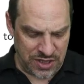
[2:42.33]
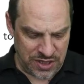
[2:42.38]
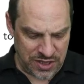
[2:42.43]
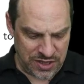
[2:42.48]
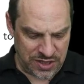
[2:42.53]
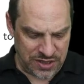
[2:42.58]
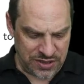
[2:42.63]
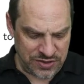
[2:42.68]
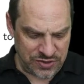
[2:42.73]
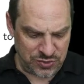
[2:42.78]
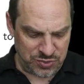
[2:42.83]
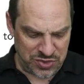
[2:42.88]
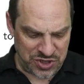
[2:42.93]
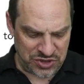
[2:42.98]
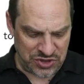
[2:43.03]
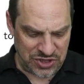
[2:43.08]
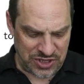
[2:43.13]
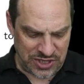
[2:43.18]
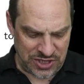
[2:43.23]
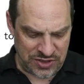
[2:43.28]
It is
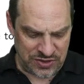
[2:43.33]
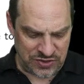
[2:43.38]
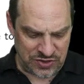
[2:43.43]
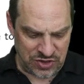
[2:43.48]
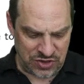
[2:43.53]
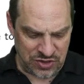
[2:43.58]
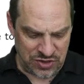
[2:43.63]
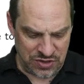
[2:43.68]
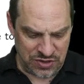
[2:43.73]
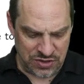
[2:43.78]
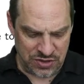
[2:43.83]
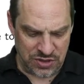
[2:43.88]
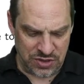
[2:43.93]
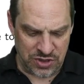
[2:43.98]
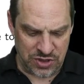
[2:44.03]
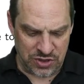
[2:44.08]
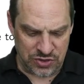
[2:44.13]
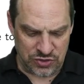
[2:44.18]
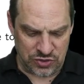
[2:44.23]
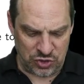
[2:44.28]
much easier
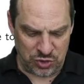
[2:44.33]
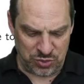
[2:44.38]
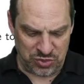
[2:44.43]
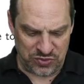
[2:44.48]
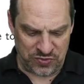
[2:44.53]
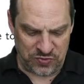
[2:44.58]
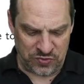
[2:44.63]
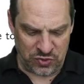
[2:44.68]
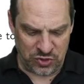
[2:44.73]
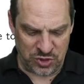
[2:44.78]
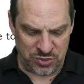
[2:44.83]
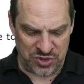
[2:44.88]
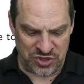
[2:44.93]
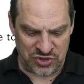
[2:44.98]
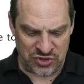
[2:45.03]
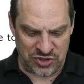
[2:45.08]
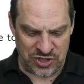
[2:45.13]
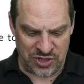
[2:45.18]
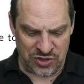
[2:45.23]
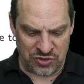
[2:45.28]
to perform
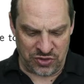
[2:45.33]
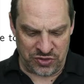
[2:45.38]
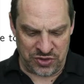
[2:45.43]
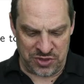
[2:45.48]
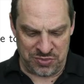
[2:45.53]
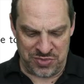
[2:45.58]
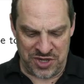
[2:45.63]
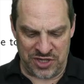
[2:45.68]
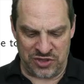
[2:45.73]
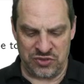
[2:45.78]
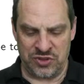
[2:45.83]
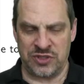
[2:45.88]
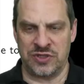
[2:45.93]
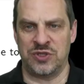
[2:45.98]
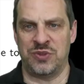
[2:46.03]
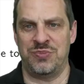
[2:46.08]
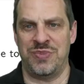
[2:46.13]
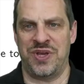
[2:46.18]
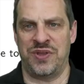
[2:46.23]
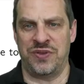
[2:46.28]
in general than
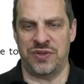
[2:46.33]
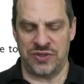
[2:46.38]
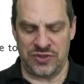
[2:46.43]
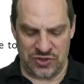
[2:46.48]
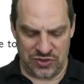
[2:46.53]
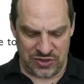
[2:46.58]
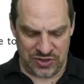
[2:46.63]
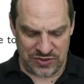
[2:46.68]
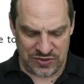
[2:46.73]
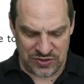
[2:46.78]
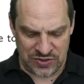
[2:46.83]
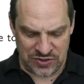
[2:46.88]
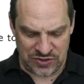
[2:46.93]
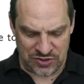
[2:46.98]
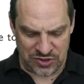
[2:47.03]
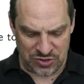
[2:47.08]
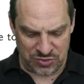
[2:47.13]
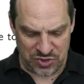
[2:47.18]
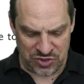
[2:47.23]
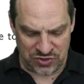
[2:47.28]
matrix methods. So this
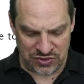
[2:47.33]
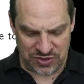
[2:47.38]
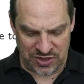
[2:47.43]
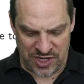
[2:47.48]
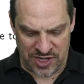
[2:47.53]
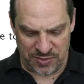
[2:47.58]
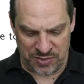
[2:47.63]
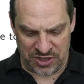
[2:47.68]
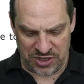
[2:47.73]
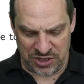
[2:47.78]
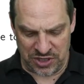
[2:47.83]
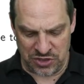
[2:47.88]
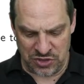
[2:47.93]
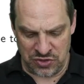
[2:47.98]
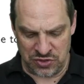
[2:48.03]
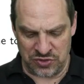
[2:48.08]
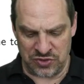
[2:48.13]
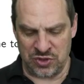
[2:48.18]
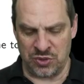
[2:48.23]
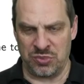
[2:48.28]
is the most commonly
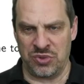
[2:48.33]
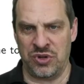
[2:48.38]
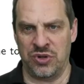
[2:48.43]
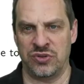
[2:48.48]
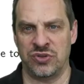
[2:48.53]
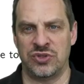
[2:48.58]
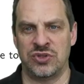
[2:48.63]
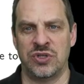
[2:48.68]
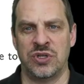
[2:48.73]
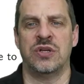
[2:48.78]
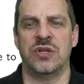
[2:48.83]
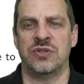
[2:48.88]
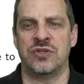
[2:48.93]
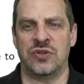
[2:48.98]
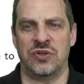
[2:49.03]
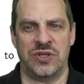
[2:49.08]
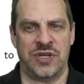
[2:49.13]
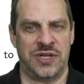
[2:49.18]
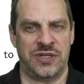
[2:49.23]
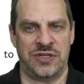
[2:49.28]
used approach.
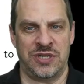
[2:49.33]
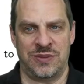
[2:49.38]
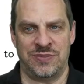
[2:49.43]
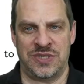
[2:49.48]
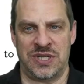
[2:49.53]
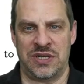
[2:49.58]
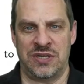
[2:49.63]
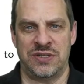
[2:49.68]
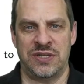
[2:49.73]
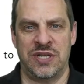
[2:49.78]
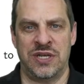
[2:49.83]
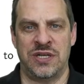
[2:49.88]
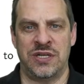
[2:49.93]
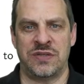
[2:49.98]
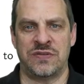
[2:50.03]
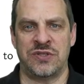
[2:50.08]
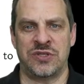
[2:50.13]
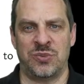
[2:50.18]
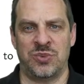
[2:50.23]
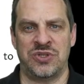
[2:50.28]
So nine times out of 10,
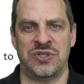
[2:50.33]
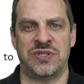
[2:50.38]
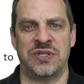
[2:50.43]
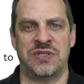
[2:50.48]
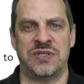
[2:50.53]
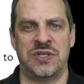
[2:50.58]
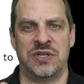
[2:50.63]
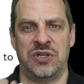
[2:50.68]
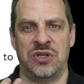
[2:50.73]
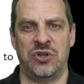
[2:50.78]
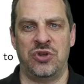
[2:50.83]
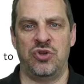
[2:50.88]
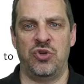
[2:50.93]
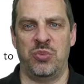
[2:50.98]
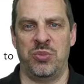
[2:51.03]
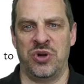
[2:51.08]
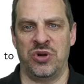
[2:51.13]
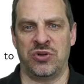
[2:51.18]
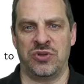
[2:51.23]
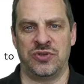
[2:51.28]
if someone says they did a
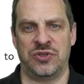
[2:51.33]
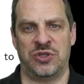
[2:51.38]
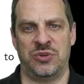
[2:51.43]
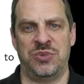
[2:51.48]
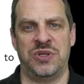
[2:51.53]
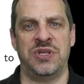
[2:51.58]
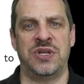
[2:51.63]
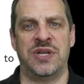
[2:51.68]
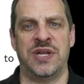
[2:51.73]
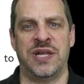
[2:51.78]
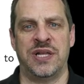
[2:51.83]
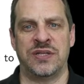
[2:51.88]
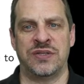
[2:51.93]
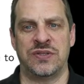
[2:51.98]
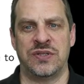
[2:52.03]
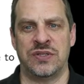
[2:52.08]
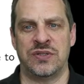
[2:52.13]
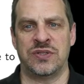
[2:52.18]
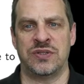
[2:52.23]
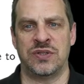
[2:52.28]
numerical stability
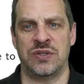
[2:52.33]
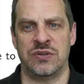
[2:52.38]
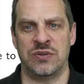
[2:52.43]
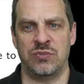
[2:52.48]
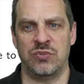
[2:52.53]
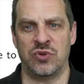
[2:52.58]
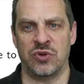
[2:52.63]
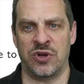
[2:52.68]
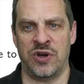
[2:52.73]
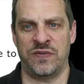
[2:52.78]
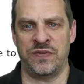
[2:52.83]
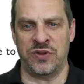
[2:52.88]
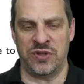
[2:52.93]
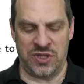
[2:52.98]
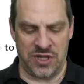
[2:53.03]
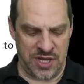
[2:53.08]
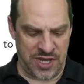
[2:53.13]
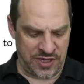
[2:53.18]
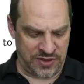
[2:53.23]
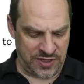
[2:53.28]
analysis, more often
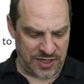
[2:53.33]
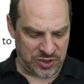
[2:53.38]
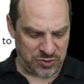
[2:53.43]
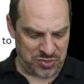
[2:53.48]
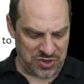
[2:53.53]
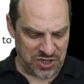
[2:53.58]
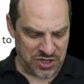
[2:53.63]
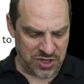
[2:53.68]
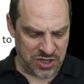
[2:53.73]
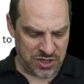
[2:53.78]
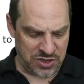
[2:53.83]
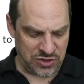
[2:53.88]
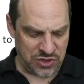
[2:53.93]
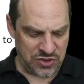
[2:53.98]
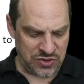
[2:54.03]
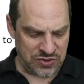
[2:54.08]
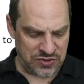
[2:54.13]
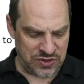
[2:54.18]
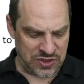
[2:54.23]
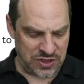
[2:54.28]
than not, that's been done
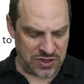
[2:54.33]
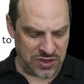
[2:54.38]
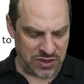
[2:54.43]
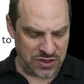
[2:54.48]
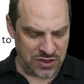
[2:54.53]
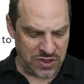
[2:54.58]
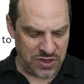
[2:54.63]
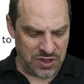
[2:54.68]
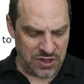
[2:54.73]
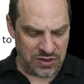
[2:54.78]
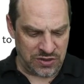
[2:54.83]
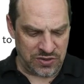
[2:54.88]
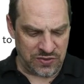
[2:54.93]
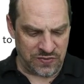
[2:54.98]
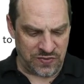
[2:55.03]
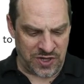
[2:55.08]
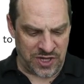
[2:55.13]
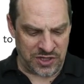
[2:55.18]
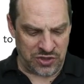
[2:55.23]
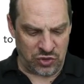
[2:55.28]
using the
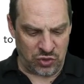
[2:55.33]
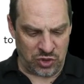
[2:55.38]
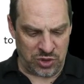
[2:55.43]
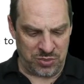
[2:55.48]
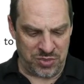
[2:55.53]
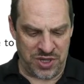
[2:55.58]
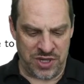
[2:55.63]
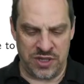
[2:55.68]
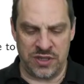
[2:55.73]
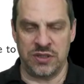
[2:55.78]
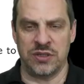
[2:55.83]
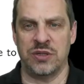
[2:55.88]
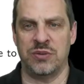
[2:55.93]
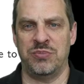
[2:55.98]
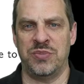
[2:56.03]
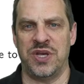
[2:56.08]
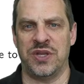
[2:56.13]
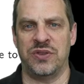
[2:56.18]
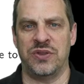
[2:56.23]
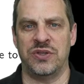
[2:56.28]
von Neumann
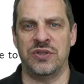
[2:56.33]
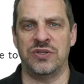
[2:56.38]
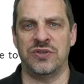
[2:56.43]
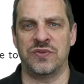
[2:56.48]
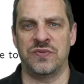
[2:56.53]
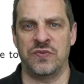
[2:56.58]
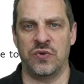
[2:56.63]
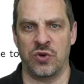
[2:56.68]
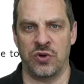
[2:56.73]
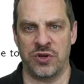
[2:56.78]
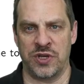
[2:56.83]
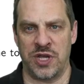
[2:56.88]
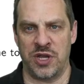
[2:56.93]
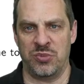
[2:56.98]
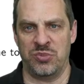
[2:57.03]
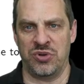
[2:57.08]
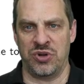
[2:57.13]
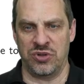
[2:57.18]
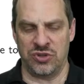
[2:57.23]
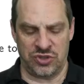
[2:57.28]
method, this Fourier
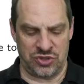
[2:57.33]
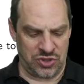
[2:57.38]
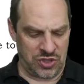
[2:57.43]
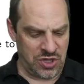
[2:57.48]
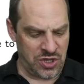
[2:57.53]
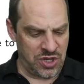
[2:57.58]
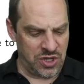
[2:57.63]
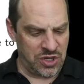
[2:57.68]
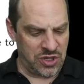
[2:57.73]
approach.